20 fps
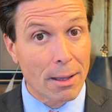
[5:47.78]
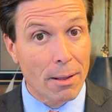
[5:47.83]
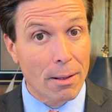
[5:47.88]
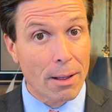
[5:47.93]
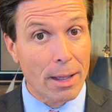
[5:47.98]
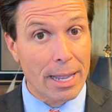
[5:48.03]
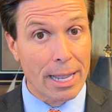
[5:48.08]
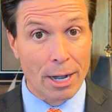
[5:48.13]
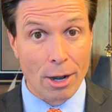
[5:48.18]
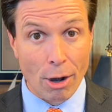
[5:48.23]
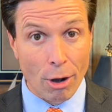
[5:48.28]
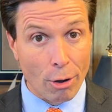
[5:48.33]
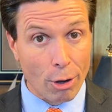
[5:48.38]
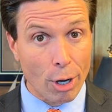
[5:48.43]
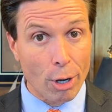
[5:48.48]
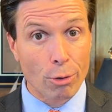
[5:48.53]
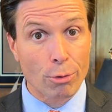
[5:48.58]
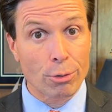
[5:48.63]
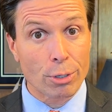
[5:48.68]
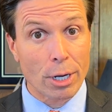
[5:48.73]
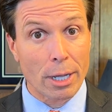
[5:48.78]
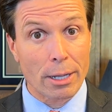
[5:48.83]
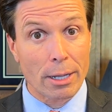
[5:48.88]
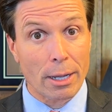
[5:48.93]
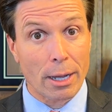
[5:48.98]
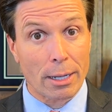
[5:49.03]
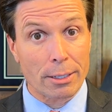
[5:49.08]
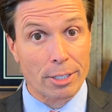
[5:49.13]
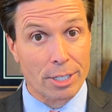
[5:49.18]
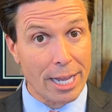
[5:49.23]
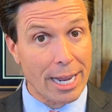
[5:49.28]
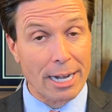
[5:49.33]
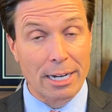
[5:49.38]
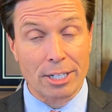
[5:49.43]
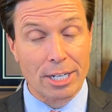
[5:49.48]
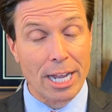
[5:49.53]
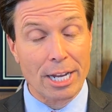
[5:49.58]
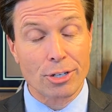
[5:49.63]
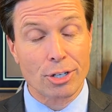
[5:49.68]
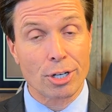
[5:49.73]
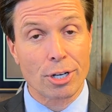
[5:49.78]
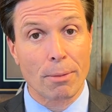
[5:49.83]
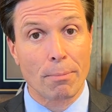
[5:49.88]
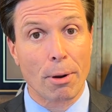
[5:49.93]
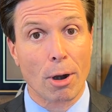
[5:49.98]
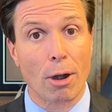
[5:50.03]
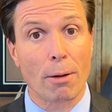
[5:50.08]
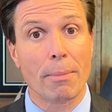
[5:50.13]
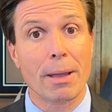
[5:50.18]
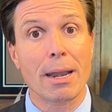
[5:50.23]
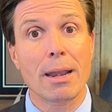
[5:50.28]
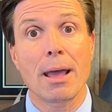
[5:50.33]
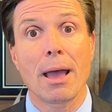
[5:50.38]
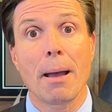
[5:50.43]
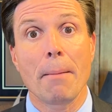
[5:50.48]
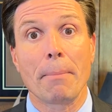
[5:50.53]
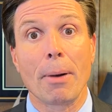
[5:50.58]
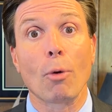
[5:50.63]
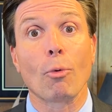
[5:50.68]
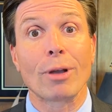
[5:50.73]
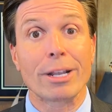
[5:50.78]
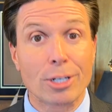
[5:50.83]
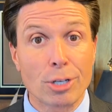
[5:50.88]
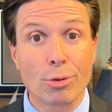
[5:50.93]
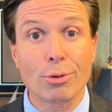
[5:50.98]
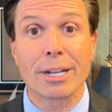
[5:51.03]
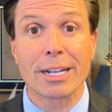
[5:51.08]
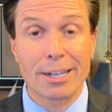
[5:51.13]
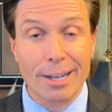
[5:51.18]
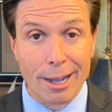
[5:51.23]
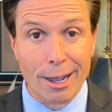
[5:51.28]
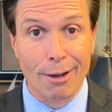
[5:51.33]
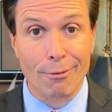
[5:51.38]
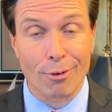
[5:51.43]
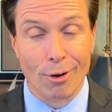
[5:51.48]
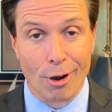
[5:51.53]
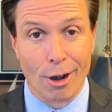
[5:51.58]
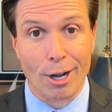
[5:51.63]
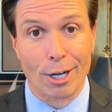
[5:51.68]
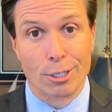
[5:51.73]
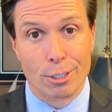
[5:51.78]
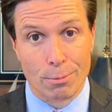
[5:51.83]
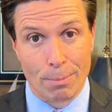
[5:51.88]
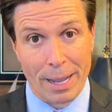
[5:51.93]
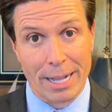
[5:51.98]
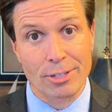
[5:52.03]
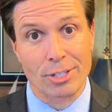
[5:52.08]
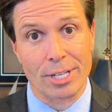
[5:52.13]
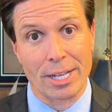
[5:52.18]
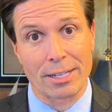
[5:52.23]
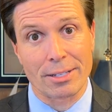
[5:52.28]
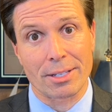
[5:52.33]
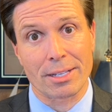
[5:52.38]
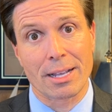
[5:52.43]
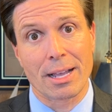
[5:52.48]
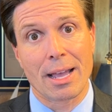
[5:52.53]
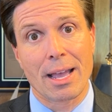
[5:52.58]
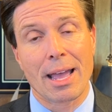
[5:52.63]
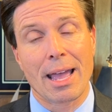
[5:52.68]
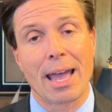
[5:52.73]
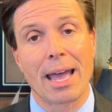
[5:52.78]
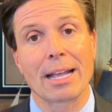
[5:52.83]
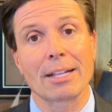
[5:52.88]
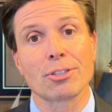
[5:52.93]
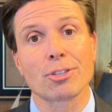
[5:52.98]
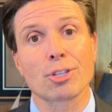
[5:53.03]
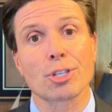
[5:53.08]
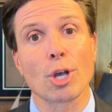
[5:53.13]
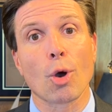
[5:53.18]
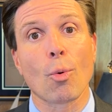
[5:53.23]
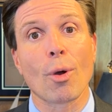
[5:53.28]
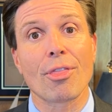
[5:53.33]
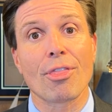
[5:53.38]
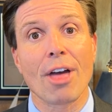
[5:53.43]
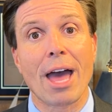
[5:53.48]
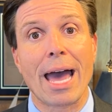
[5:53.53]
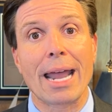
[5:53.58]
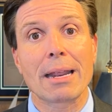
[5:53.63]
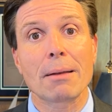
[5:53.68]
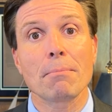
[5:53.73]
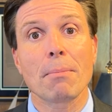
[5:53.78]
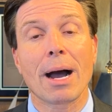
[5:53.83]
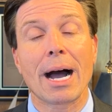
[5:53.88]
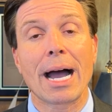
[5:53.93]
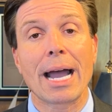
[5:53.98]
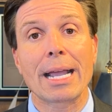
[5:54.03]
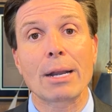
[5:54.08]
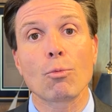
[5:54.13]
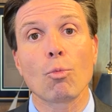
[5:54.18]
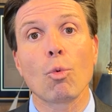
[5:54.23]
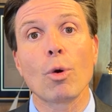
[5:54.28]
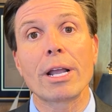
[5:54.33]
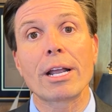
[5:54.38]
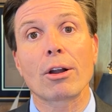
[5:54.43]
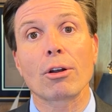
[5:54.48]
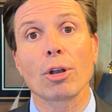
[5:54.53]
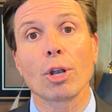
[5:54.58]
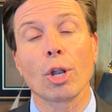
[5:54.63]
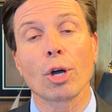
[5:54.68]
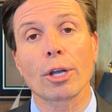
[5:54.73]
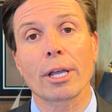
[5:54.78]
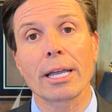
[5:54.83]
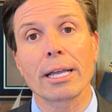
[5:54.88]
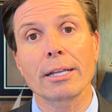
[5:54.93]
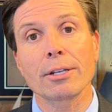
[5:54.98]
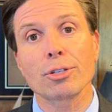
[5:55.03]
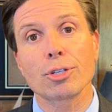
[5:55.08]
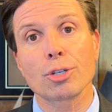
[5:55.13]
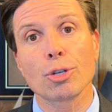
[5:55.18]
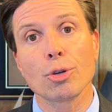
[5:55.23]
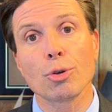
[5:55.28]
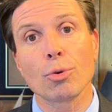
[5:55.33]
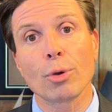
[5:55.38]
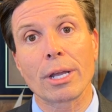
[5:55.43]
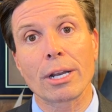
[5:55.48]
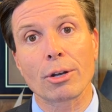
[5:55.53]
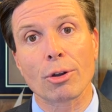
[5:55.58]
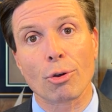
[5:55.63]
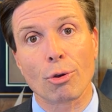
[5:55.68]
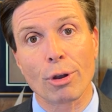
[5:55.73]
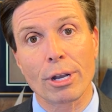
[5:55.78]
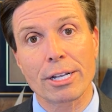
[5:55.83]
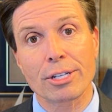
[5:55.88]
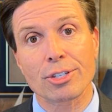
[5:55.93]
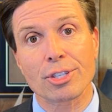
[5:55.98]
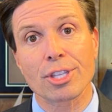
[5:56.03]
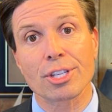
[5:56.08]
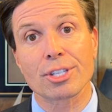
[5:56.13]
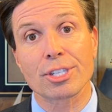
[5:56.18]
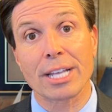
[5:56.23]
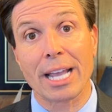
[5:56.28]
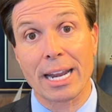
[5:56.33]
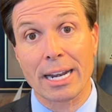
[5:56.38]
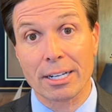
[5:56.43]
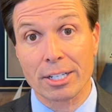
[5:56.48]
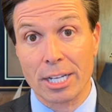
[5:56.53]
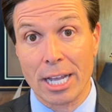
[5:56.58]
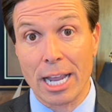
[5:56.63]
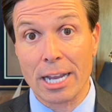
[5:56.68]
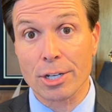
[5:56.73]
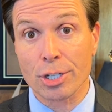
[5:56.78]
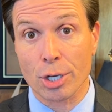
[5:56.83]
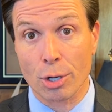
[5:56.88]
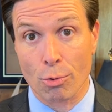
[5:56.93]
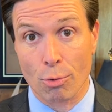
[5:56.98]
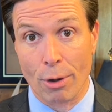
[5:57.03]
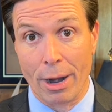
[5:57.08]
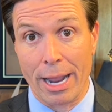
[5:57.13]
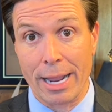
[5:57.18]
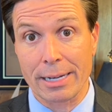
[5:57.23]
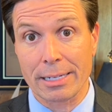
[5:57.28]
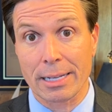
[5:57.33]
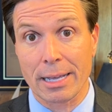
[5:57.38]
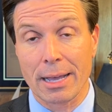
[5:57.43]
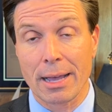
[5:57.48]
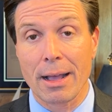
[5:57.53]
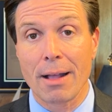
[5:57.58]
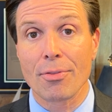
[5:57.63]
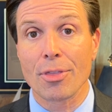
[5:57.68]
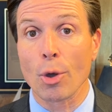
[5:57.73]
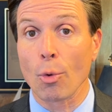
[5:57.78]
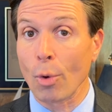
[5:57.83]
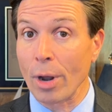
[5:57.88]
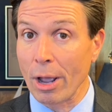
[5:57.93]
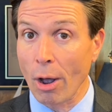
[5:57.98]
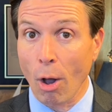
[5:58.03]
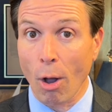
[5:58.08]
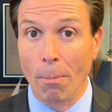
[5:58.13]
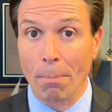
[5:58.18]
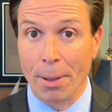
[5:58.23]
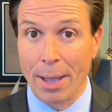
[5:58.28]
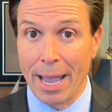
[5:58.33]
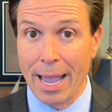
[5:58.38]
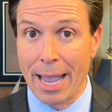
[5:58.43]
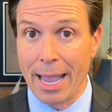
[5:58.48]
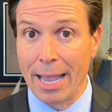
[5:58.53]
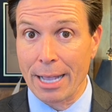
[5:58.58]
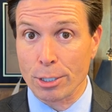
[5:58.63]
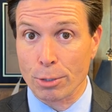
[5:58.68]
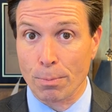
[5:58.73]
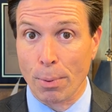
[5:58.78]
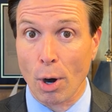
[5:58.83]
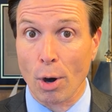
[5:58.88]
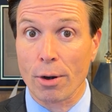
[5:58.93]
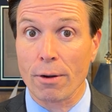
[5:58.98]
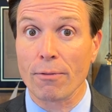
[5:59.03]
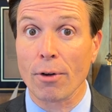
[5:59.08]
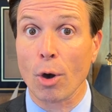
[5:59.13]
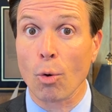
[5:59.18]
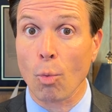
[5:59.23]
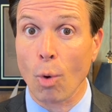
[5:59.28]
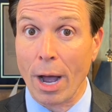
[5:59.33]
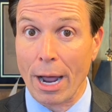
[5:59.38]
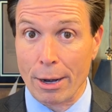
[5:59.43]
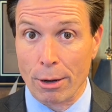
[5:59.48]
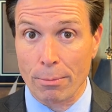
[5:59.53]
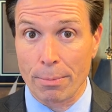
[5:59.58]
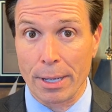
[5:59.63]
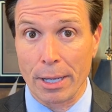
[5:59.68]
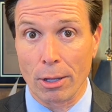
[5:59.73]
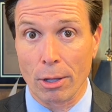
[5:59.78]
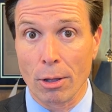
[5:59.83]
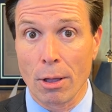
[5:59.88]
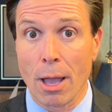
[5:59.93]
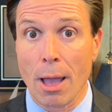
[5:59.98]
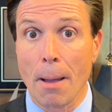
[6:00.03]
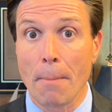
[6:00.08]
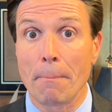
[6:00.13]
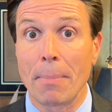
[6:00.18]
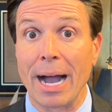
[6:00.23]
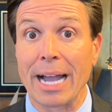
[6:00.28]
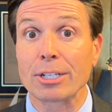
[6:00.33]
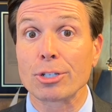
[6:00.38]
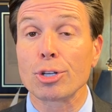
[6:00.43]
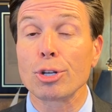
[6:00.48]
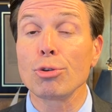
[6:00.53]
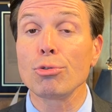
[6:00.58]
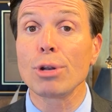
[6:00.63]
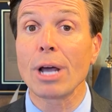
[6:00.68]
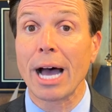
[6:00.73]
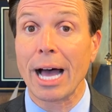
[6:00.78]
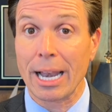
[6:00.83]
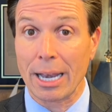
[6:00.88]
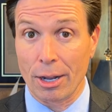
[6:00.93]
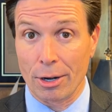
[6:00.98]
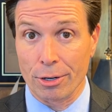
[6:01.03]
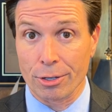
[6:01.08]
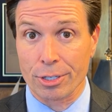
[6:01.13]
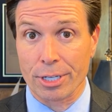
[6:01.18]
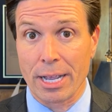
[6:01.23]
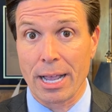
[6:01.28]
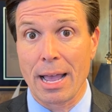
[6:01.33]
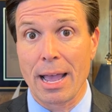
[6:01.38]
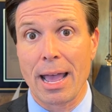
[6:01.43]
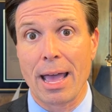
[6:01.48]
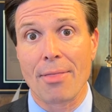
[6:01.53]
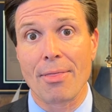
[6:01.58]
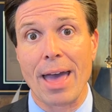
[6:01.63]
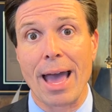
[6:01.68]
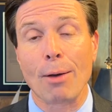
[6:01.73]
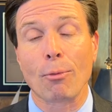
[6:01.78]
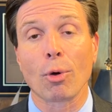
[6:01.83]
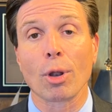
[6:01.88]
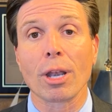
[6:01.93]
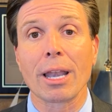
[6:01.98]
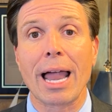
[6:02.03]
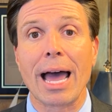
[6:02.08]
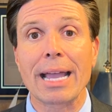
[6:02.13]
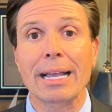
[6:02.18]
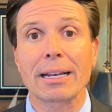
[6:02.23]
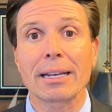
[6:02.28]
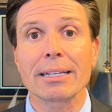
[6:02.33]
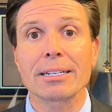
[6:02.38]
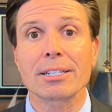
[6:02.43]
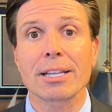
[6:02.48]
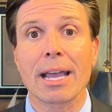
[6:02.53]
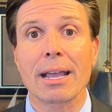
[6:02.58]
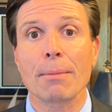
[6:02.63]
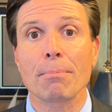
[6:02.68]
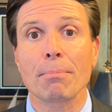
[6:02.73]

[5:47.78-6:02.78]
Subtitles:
in our own sanitation department, but we do need to cover our expenses. And so with that in mind, we are looking to increase the sanitation rate that we all pay as part of our water bill by $2, and that will likely take